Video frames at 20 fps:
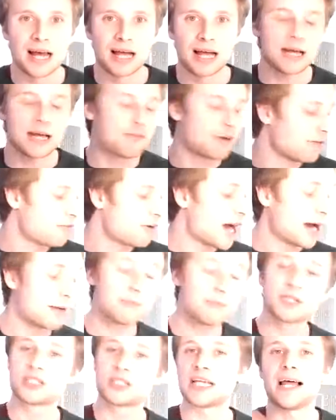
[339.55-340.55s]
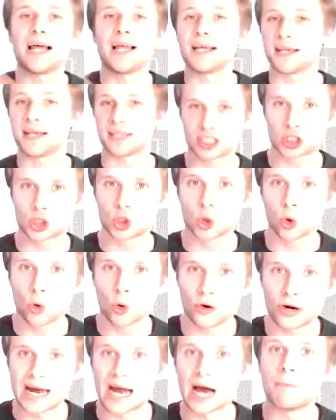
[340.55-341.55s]
Like if I'm telling a
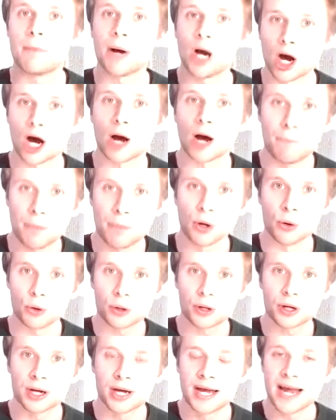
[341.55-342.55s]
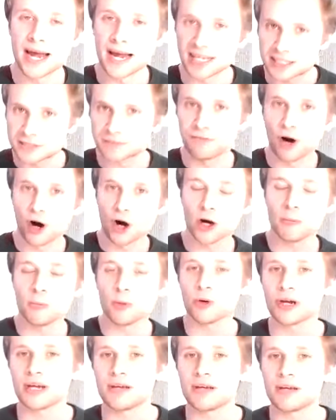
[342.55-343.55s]
story about a book, it's far
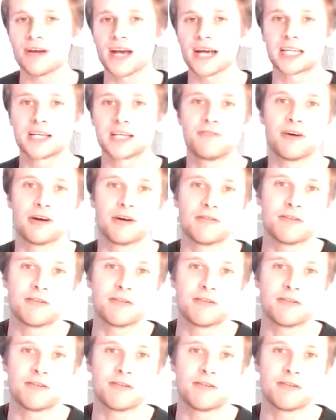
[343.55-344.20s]
more effective if